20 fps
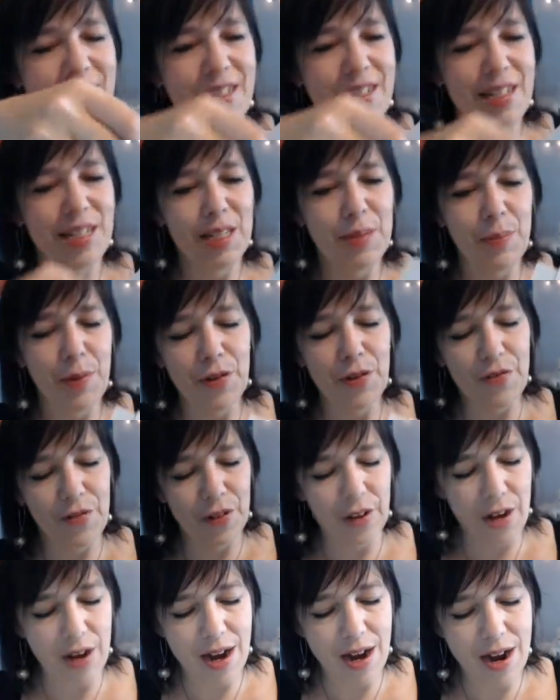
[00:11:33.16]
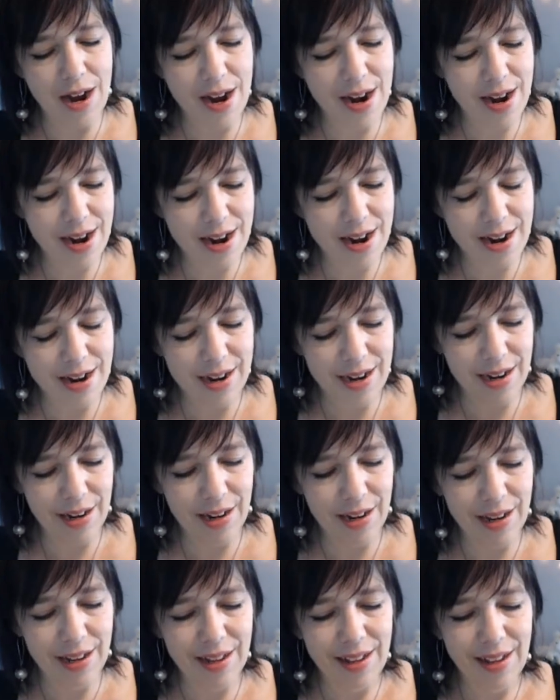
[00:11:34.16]
It's a beautiful card.
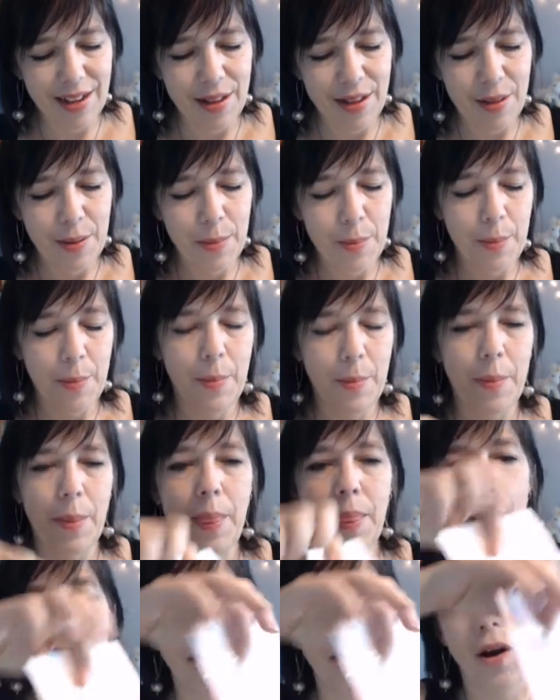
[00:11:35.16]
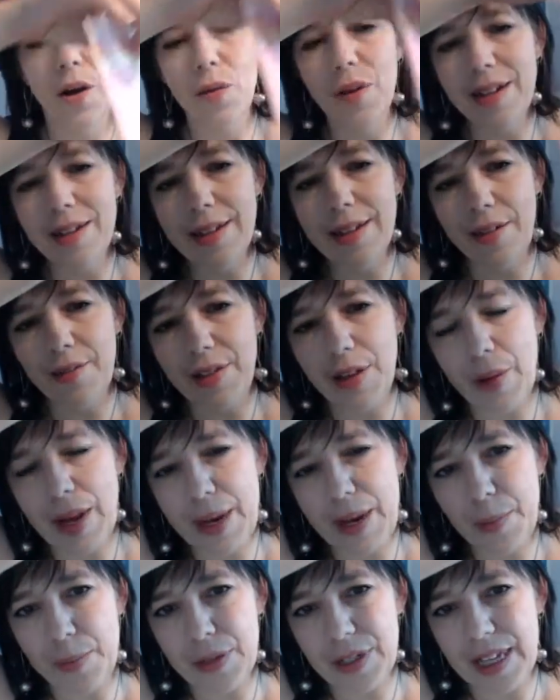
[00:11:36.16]
What a lovely way
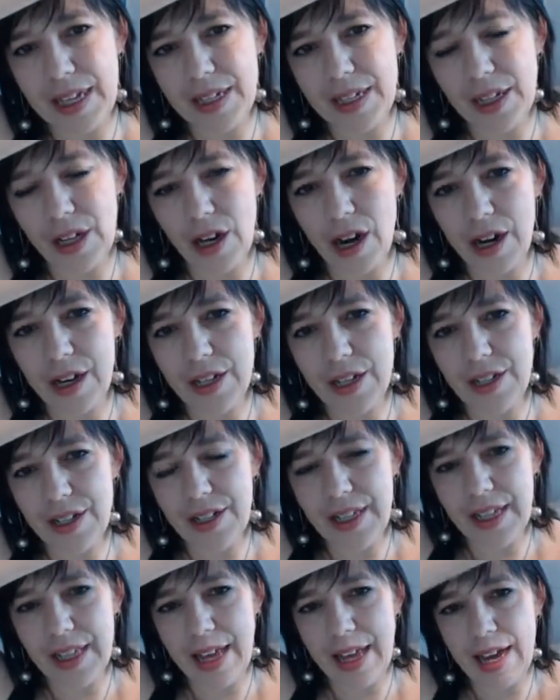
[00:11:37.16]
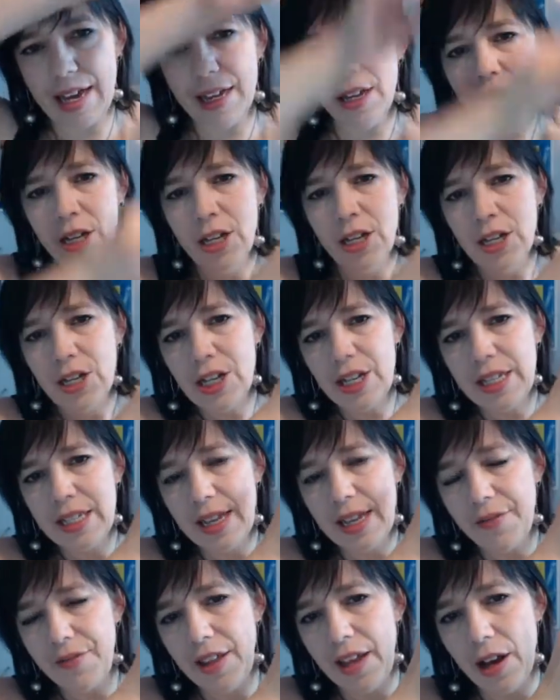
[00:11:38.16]
to present a card. Do you see that? She's
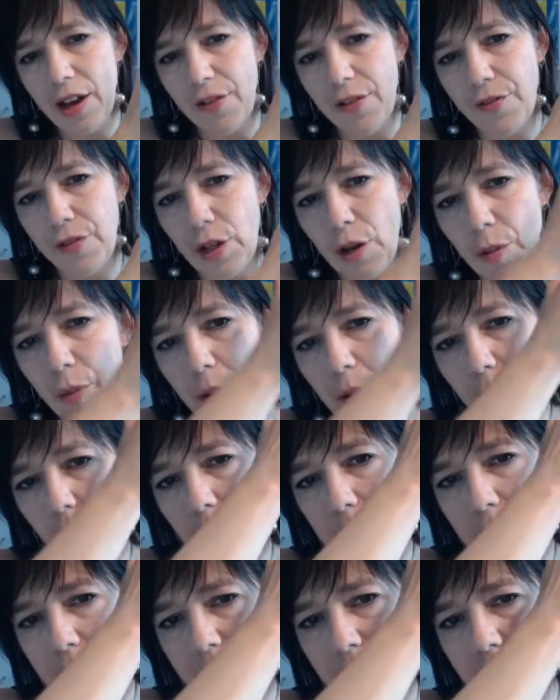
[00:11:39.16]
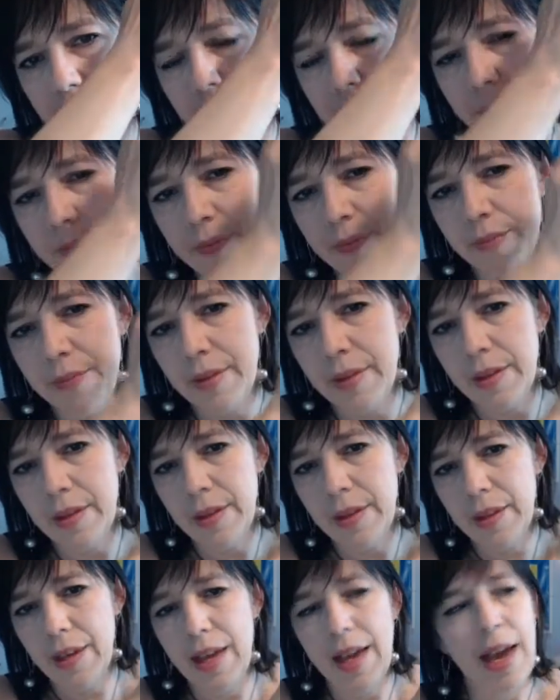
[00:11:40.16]
left the envelope open.
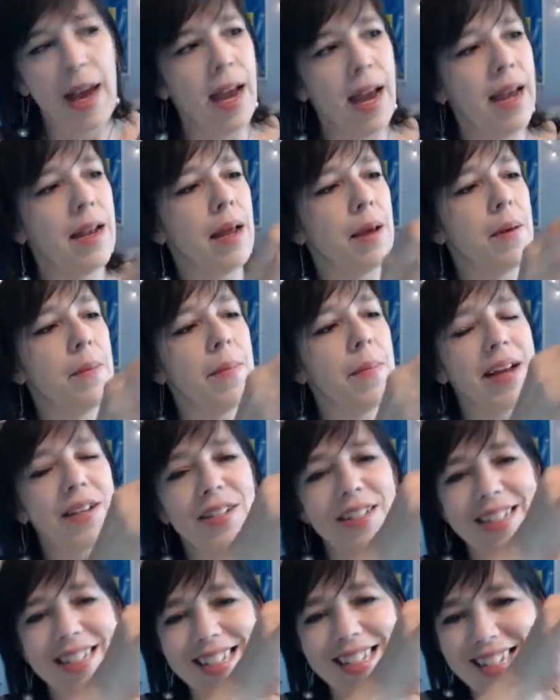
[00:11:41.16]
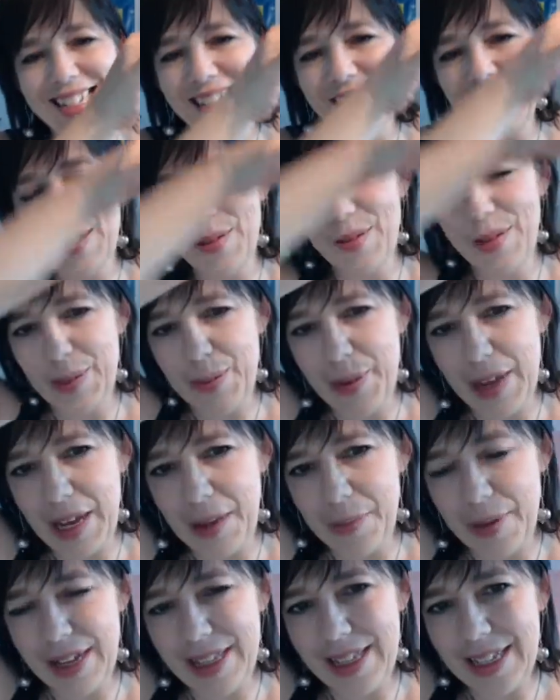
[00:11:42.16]
And I imagine it's because this was
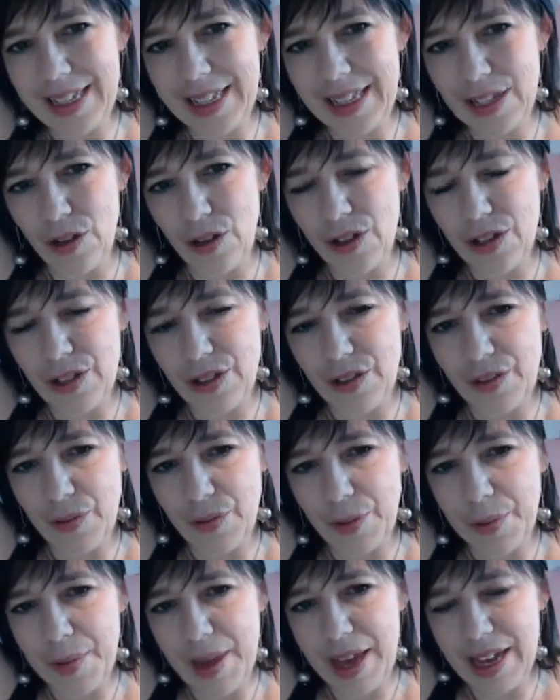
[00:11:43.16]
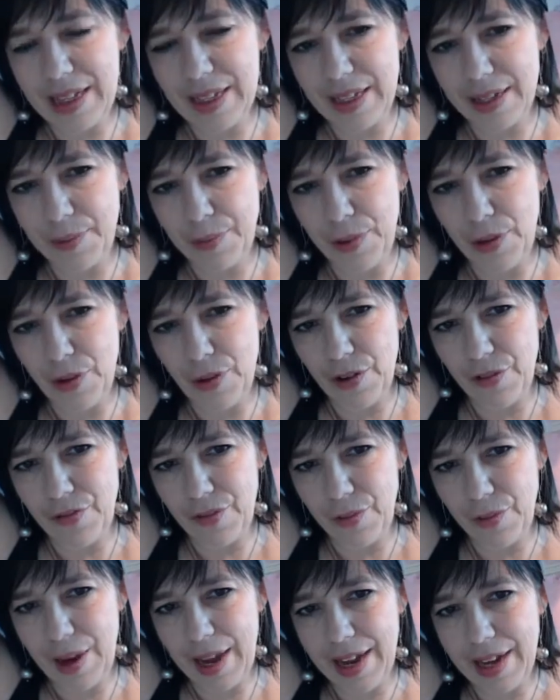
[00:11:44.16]
big, but this is also remains a
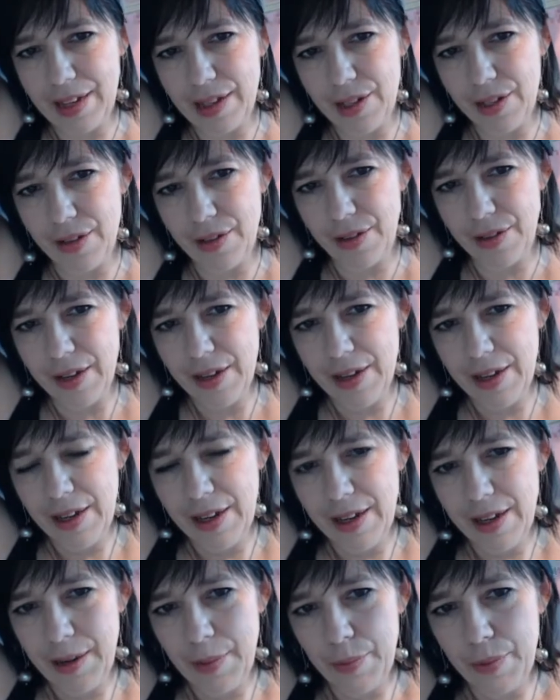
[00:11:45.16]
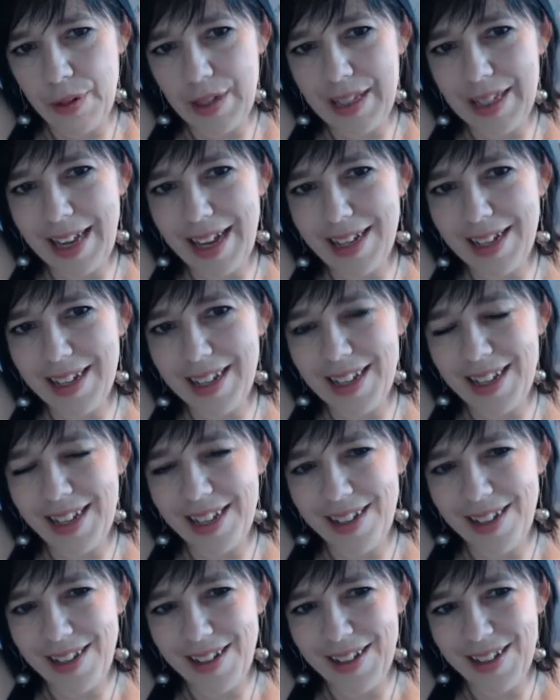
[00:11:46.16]
beautiful way to present
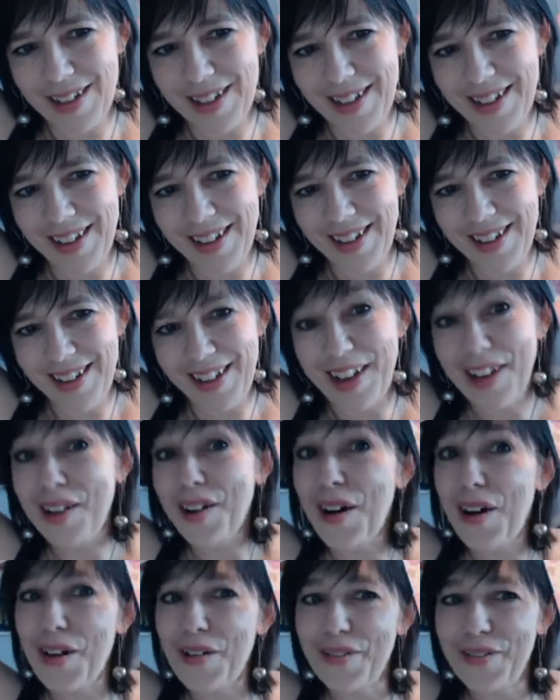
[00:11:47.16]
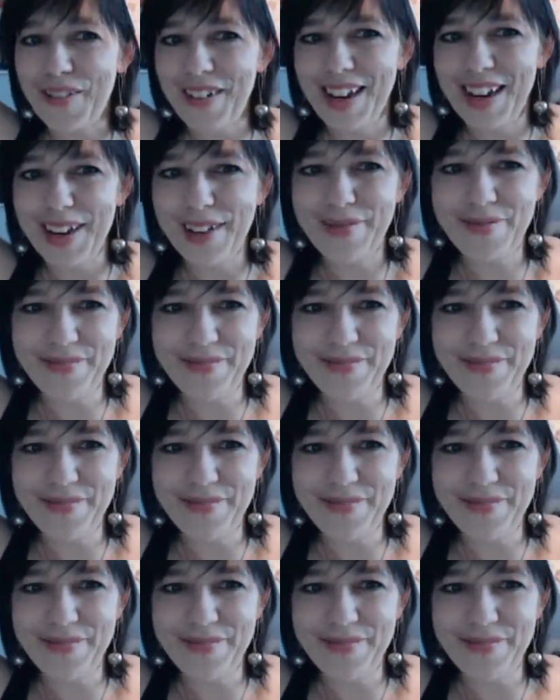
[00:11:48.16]
an offering